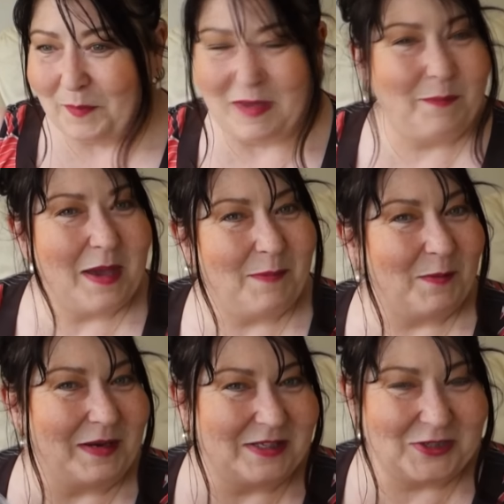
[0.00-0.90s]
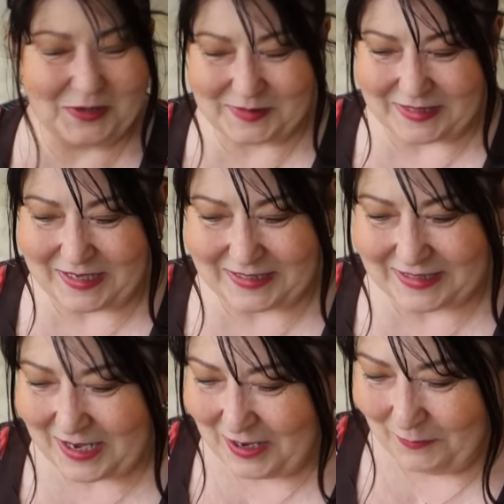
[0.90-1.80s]
not be a baby when it's yours and
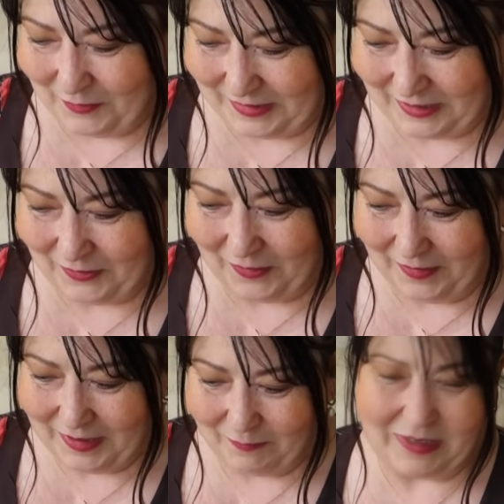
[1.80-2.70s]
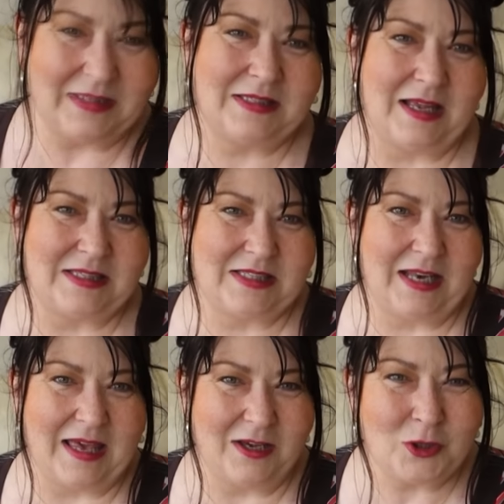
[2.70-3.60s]
this, but you know, when it gets
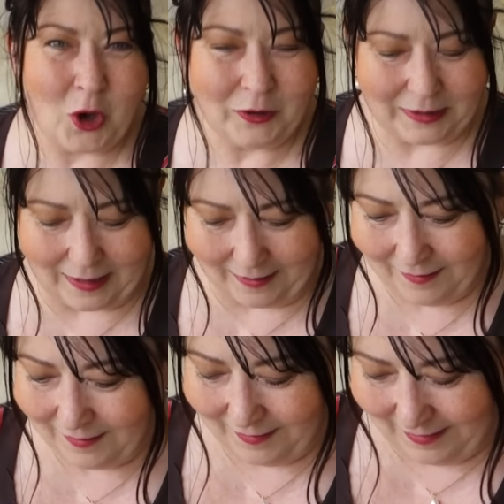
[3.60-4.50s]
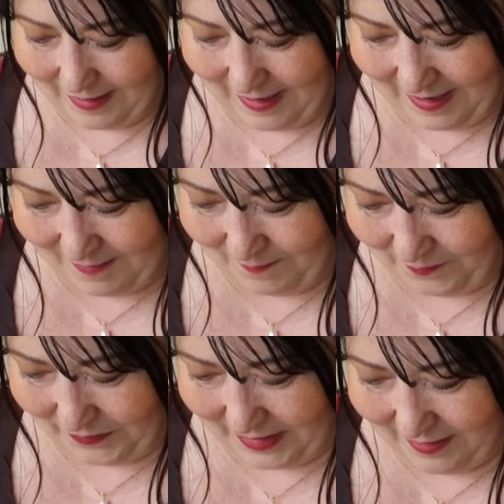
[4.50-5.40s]
to like a toddler,
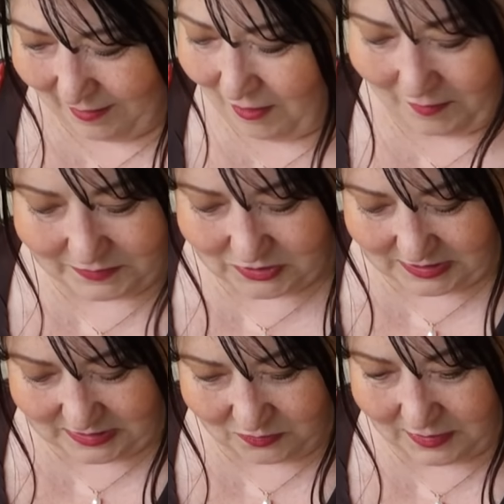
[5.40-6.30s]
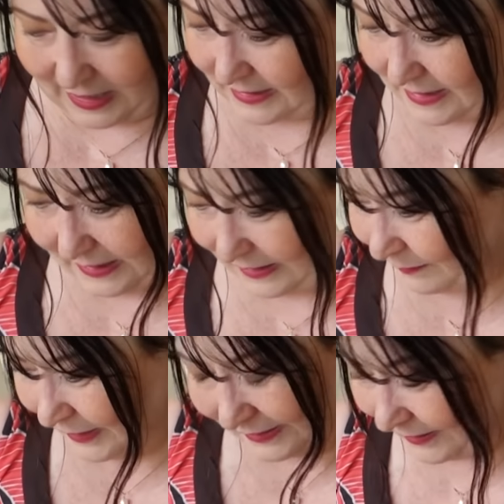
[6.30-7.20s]
um, I'm just so
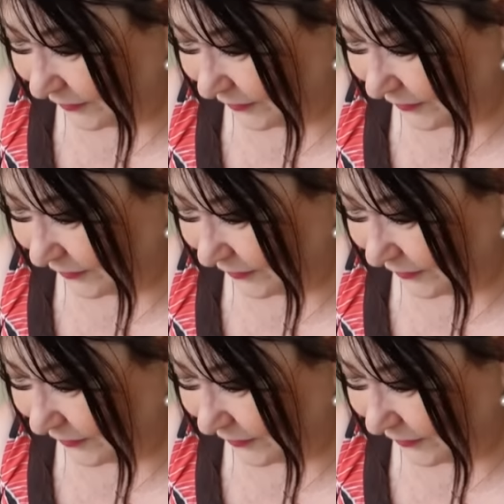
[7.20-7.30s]
excited, man.